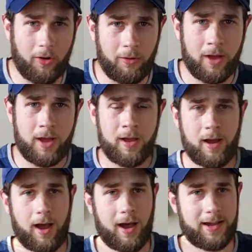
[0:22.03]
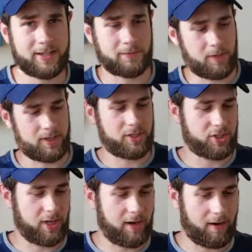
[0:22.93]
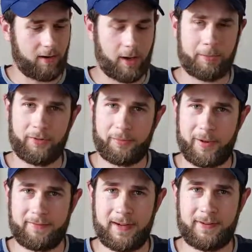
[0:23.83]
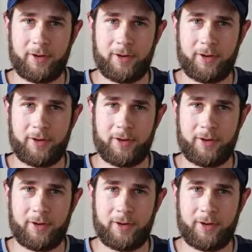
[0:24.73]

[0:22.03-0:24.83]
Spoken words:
I just wanted to share a couple of my favorites,